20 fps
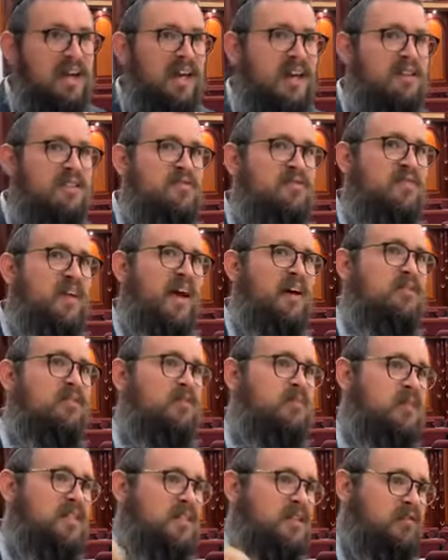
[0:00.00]
is found,
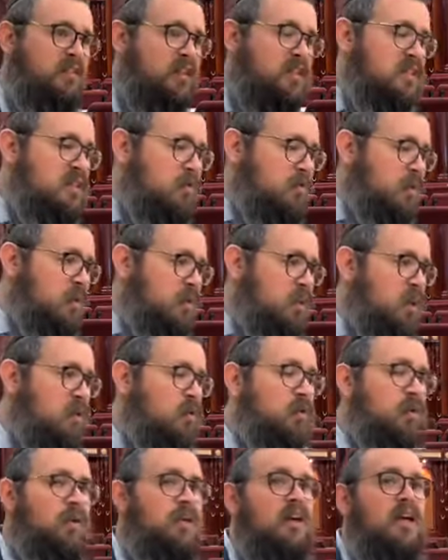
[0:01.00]
specifically something
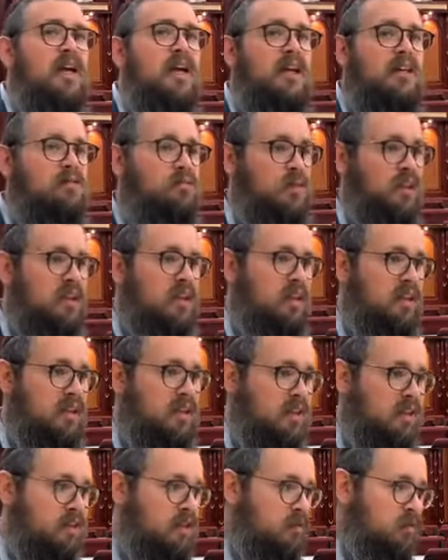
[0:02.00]
lower, is with
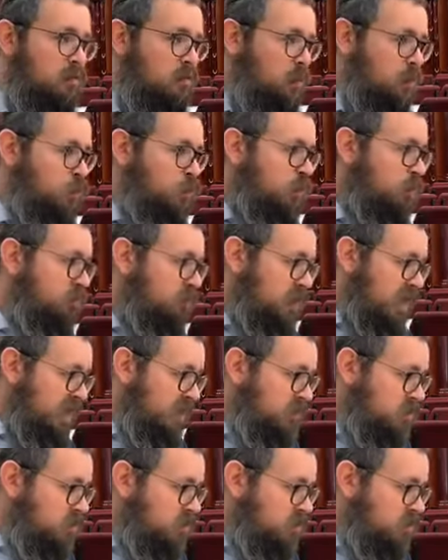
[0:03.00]
the mashal of light.